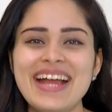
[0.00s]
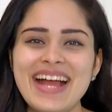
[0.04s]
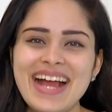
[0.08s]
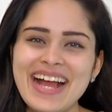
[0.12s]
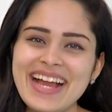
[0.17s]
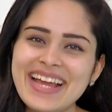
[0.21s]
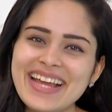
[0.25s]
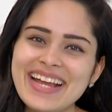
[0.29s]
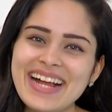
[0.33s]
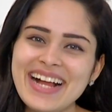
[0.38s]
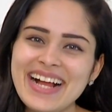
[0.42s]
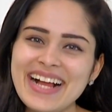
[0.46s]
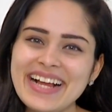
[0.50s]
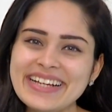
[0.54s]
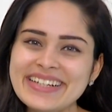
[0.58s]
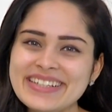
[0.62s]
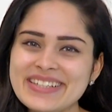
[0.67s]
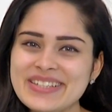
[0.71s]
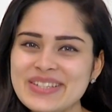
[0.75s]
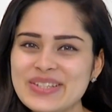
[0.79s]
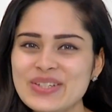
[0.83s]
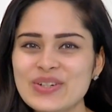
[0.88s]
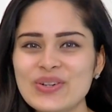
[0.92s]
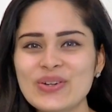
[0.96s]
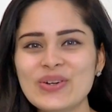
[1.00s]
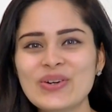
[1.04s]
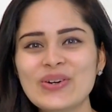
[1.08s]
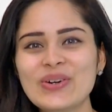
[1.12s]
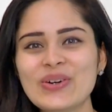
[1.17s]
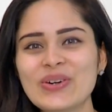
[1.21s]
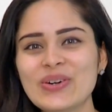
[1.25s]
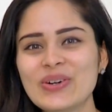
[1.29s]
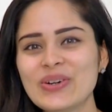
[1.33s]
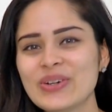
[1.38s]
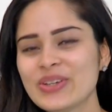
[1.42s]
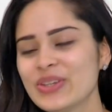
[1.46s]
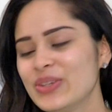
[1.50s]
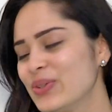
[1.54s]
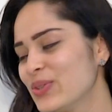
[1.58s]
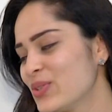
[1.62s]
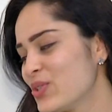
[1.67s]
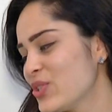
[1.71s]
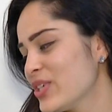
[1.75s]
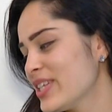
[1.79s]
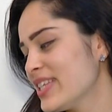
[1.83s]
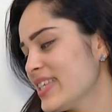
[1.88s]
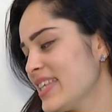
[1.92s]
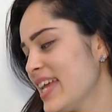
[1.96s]
Hi guys, so you
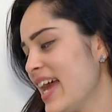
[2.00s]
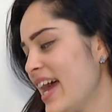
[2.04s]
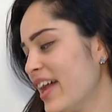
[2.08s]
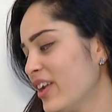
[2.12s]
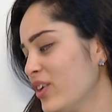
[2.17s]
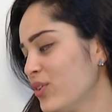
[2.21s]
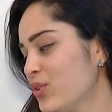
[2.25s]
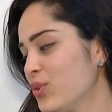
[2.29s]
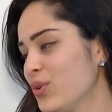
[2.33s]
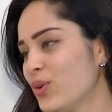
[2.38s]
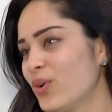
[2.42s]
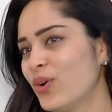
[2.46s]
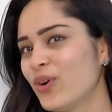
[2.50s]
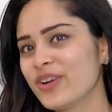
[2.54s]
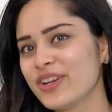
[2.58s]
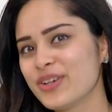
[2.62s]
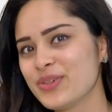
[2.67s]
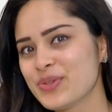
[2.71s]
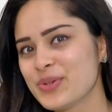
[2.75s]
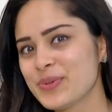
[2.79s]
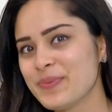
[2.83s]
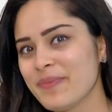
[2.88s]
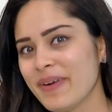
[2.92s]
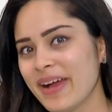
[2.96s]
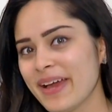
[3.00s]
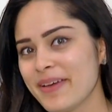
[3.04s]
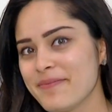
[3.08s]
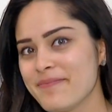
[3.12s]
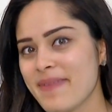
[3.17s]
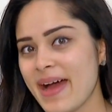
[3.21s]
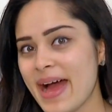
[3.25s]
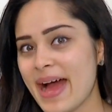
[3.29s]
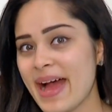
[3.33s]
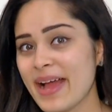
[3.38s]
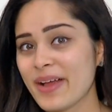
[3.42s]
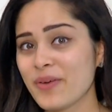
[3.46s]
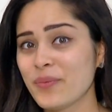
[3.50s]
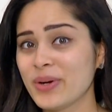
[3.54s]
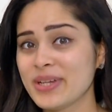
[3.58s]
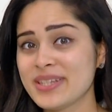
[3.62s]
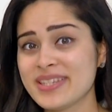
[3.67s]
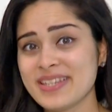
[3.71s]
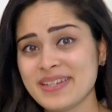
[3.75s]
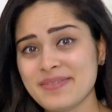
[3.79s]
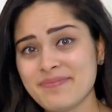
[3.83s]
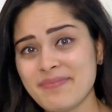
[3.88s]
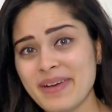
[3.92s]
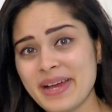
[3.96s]
just had a tour into my bag,
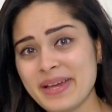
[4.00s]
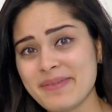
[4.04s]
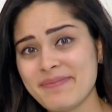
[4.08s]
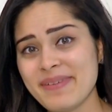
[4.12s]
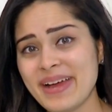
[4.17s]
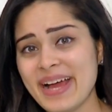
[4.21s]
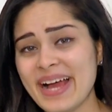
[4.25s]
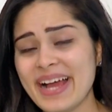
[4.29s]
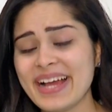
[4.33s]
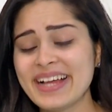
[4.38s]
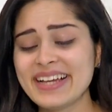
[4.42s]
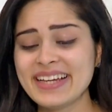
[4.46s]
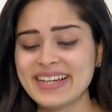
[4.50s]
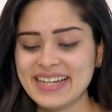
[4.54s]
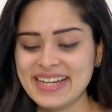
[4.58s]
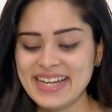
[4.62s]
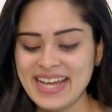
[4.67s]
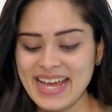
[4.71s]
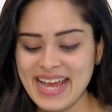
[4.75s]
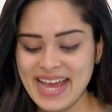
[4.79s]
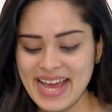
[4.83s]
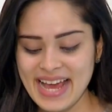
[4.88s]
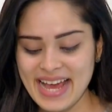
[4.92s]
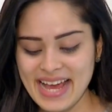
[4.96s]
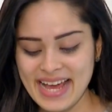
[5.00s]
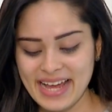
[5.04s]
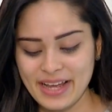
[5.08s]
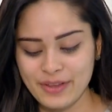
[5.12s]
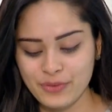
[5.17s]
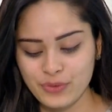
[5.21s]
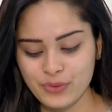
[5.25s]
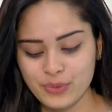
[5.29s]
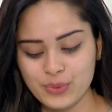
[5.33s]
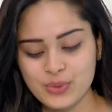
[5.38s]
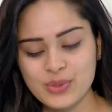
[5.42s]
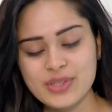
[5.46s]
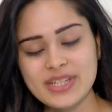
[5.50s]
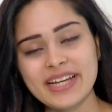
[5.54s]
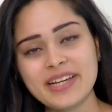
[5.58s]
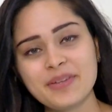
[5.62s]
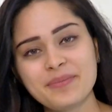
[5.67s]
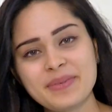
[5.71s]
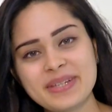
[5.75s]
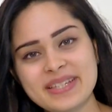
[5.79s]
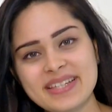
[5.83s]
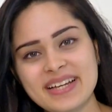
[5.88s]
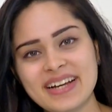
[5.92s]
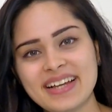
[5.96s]
what's in my bag. And through Telly
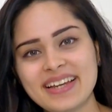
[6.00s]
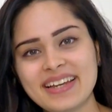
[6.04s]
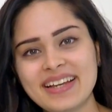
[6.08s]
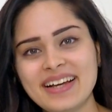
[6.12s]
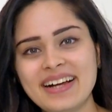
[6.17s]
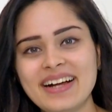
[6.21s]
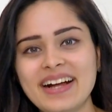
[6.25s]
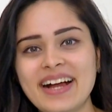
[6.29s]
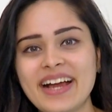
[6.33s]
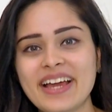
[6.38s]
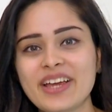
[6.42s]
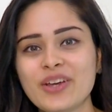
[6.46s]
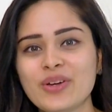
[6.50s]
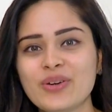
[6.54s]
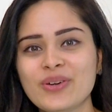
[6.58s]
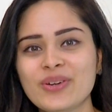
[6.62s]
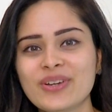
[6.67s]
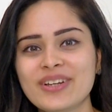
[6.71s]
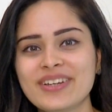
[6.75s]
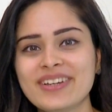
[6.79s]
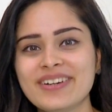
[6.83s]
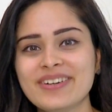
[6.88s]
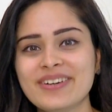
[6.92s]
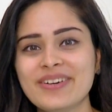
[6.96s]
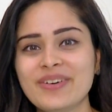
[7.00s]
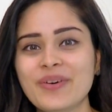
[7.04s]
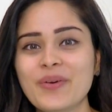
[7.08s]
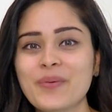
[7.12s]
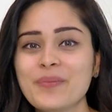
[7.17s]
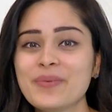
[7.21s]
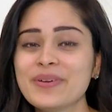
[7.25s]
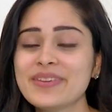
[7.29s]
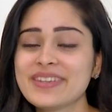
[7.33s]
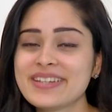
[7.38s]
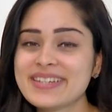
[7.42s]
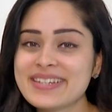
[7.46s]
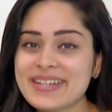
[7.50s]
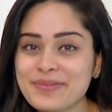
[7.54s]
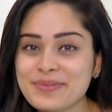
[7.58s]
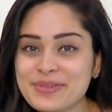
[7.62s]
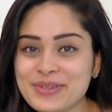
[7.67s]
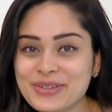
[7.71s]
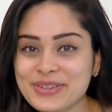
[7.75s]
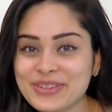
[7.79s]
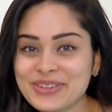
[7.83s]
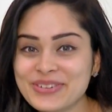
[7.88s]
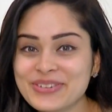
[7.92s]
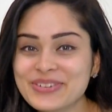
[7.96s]
Masala, I could uh, open this up
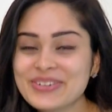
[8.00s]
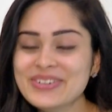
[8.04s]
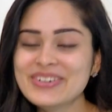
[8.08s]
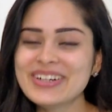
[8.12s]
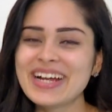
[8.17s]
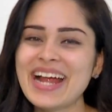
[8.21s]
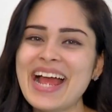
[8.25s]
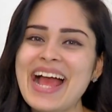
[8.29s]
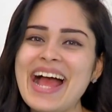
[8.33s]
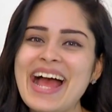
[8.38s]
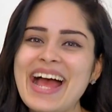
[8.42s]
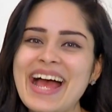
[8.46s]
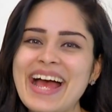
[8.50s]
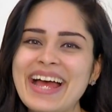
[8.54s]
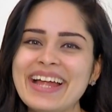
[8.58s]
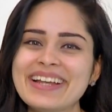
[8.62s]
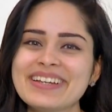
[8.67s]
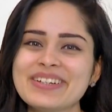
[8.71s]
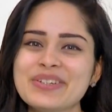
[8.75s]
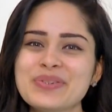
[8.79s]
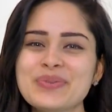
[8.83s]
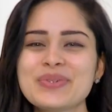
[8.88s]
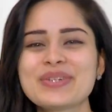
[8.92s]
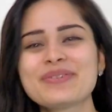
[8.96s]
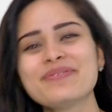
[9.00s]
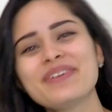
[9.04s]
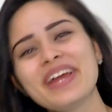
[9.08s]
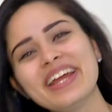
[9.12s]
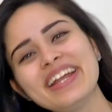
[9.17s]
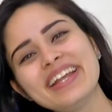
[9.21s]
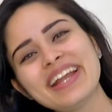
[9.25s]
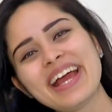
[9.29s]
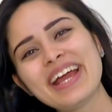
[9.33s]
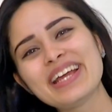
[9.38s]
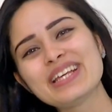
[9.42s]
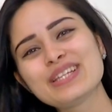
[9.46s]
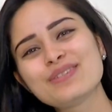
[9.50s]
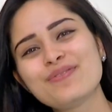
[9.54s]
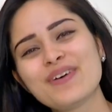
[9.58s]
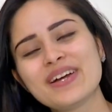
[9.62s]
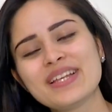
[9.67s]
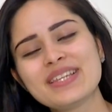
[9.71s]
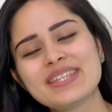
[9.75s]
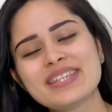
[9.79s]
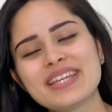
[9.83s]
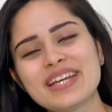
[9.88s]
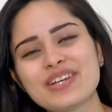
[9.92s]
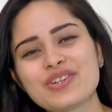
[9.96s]
to you. And it was a very nice,
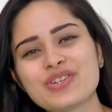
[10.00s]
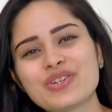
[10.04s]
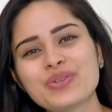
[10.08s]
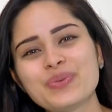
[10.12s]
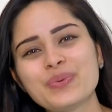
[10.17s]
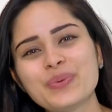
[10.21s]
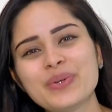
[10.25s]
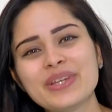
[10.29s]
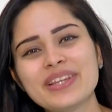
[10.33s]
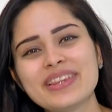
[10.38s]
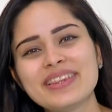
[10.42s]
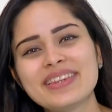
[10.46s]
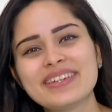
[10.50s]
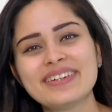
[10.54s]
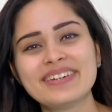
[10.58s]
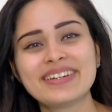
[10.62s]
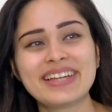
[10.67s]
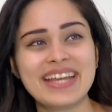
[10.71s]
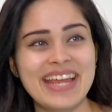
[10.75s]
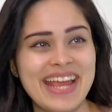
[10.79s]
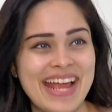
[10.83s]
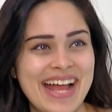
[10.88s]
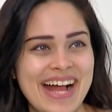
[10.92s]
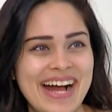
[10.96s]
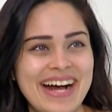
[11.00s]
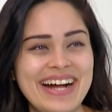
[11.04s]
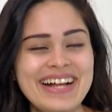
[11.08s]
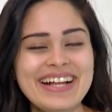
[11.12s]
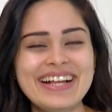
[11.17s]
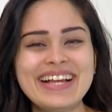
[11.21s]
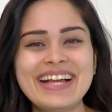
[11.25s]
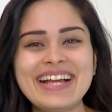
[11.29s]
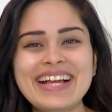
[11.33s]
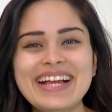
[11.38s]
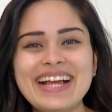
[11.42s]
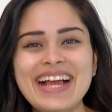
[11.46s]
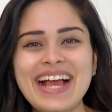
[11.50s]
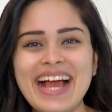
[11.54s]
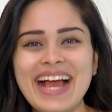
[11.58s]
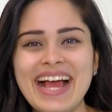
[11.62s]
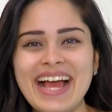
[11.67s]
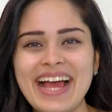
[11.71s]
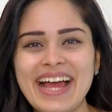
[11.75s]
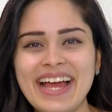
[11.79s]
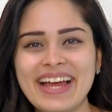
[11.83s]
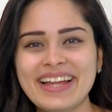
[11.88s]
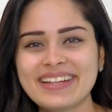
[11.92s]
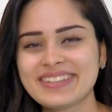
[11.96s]
fun session with uh, Neha.
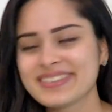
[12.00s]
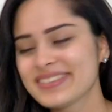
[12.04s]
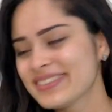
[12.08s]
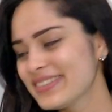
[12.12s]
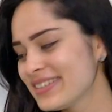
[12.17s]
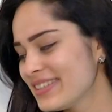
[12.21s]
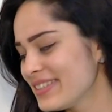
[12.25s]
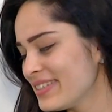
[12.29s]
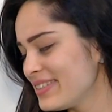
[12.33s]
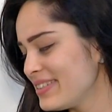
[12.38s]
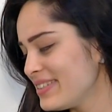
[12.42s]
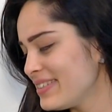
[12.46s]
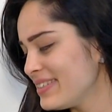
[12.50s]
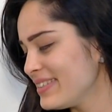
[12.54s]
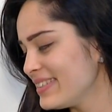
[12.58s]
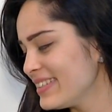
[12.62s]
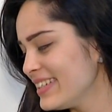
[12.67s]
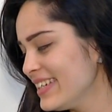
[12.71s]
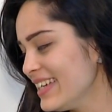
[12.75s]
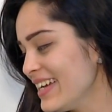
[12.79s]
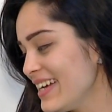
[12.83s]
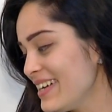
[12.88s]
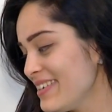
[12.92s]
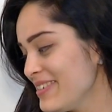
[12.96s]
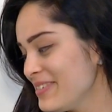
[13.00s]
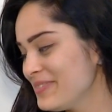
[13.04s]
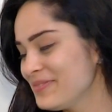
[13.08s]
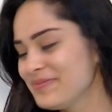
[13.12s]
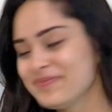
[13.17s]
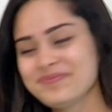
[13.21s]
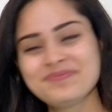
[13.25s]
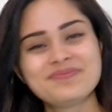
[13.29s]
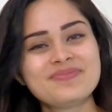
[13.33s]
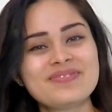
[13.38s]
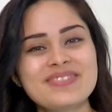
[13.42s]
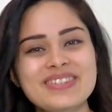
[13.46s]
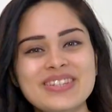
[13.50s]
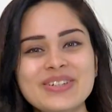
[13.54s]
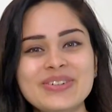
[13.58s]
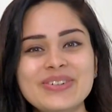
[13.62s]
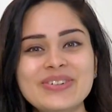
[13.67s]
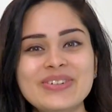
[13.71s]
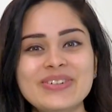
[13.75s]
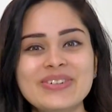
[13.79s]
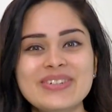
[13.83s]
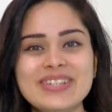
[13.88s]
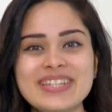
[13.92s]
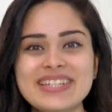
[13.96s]
And uh, yeah,
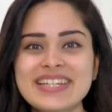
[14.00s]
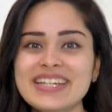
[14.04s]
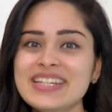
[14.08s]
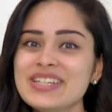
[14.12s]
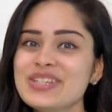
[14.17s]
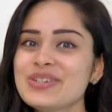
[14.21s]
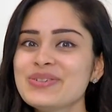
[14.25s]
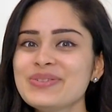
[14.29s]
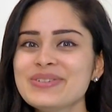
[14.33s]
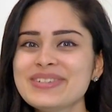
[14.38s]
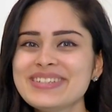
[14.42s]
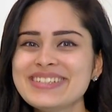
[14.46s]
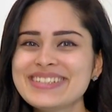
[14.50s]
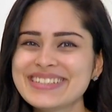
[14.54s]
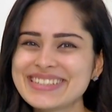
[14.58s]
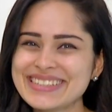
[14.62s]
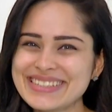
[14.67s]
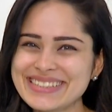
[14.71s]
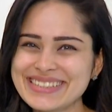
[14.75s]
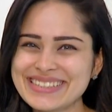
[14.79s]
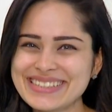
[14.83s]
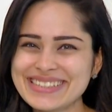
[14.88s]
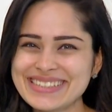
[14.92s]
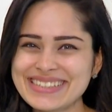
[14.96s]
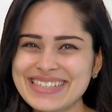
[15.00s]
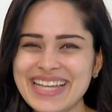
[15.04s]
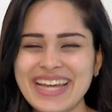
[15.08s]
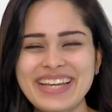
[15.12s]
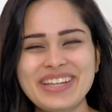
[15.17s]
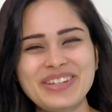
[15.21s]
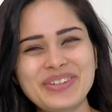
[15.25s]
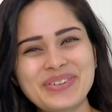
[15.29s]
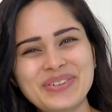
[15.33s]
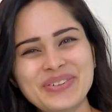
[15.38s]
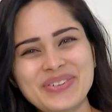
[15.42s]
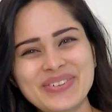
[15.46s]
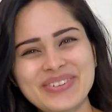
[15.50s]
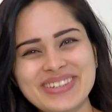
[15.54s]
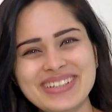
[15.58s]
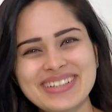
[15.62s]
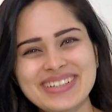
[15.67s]
so stay tuned. Thank you.